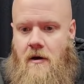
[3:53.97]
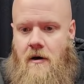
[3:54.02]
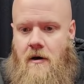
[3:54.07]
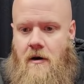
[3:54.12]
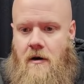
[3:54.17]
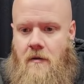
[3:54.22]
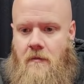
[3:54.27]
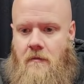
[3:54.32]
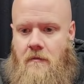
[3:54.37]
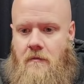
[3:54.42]

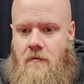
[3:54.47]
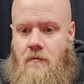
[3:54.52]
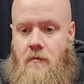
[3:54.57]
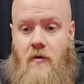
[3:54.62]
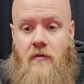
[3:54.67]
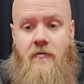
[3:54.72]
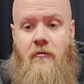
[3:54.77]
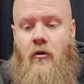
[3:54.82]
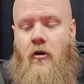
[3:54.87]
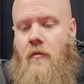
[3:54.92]
um,
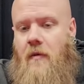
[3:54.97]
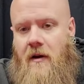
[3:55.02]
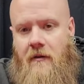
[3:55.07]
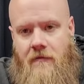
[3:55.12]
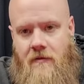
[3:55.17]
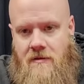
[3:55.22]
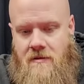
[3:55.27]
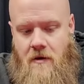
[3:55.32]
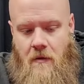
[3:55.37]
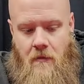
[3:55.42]
performing
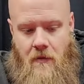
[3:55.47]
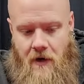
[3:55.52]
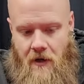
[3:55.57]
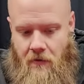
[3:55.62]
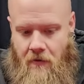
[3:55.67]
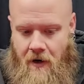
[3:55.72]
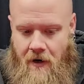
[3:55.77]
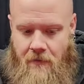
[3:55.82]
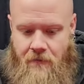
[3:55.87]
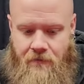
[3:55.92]
for somebody,
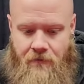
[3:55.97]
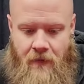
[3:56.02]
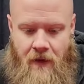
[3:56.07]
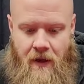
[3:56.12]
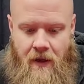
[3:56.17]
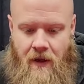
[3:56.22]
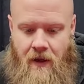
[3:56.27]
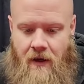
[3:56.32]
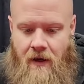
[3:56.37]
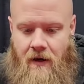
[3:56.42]
right?
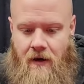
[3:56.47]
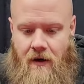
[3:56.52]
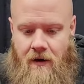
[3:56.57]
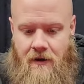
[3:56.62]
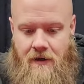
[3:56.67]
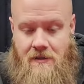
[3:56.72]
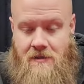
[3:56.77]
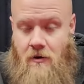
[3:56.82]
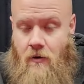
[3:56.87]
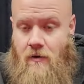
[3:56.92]
Uh,
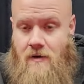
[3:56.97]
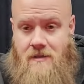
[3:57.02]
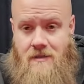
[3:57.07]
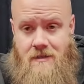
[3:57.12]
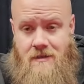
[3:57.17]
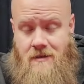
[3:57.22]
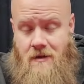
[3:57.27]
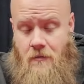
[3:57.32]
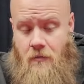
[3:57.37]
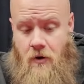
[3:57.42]
it's always
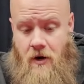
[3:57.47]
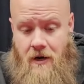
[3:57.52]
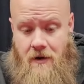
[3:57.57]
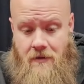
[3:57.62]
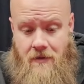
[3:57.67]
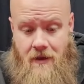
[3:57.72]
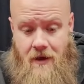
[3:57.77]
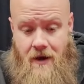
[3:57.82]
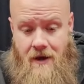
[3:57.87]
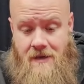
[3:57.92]
easy to break
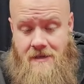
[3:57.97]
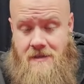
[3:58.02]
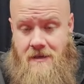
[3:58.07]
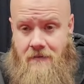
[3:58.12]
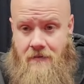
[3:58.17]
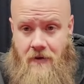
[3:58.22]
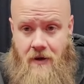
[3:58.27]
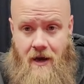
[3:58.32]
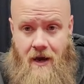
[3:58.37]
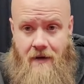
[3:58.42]
the ice
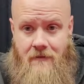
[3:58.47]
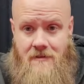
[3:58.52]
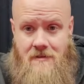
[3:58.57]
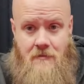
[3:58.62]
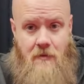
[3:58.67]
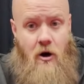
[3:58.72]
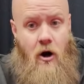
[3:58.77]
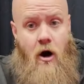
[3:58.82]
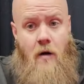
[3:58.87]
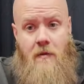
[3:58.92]
if you have
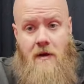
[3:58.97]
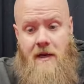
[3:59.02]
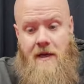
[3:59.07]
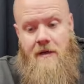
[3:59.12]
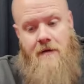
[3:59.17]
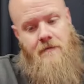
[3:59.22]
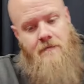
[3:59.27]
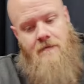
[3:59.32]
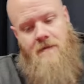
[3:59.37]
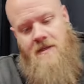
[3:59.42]
some
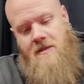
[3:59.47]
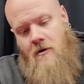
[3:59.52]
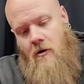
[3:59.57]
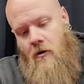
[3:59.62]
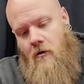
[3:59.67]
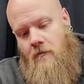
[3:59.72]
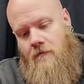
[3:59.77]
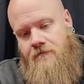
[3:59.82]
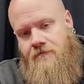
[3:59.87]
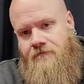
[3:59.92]
comedy,
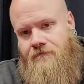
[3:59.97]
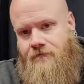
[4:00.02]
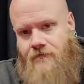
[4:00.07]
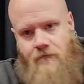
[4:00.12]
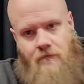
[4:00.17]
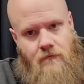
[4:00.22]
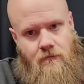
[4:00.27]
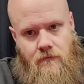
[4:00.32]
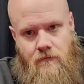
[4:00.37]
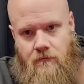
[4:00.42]
so
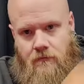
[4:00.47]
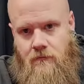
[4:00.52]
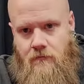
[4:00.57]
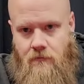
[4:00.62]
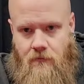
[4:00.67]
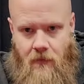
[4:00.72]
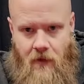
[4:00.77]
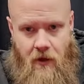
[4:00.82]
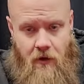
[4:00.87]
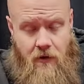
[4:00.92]

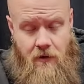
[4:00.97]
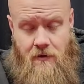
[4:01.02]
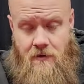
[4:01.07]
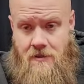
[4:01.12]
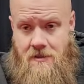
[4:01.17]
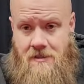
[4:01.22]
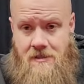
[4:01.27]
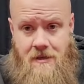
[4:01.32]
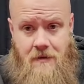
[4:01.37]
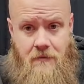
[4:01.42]
you can
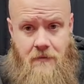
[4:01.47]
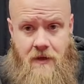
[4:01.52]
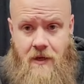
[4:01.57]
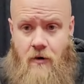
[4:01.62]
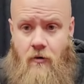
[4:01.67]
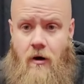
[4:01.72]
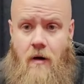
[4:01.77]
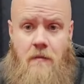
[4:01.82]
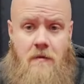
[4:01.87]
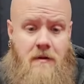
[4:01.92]
just simply
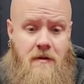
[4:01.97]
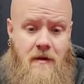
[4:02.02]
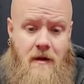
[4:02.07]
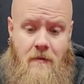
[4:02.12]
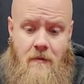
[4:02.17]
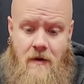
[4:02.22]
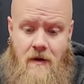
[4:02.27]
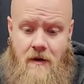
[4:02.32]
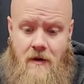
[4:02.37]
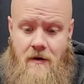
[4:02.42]
go up to
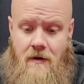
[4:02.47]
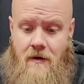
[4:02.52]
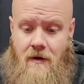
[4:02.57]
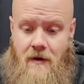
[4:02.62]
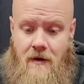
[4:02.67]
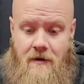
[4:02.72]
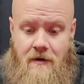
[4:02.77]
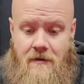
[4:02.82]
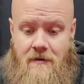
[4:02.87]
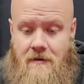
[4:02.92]
them and,
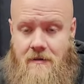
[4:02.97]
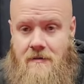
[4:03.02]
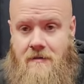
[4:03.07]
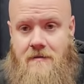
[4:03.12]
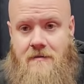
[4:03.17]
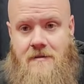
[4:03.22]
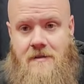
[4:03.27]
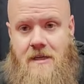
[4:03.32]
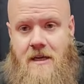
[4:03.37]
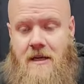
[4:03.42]
and
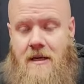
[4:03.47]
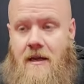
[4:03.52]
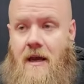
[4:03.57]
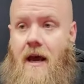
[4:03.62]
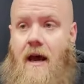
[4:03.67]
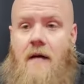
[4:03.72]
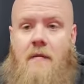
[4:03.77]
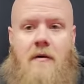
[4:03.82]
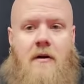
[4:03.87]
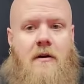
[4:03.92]
say,
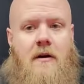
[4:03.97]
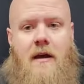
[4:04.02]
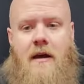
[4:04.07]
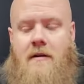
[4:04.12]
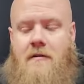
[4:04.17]
yeah, I'm here to